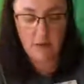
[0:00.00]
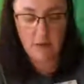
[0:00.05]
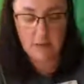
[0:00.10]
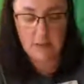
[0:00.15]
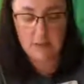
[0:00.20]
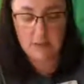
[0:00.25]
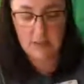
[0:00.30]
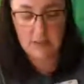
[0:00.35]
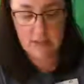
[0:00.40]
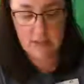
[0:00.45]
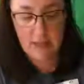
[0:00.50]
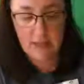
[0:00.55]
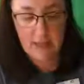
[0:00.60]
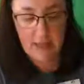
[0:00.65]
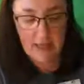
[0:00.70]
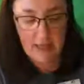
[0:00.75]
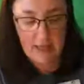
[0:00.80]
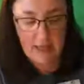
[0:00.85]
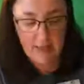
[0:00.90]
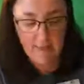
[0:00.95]
first
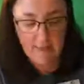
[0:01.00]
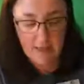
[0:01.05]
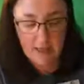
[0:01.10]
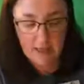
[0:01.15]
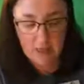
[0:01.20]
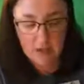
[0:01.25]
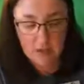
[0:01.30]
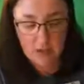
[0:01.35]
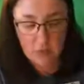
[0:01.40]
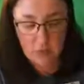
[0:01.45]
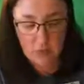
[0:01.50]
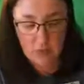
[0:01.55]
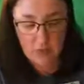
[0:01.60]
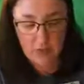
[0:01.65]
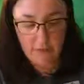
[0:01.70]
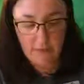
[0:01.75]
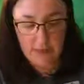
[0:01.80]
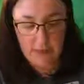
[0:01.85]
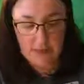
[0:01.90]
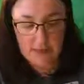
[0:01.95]
and make
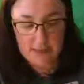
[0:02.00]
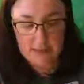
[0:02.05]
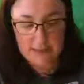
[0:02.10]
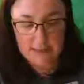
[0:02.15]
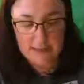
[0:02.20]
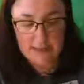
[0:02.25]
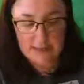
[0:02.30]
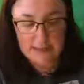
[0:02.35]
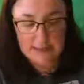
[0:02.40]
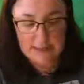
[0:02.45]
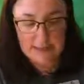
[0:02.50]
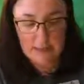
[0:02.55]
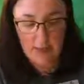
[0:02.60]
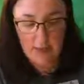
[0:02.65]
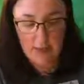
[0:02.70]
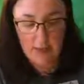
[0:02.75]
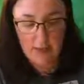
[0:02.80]
sure that it is nice and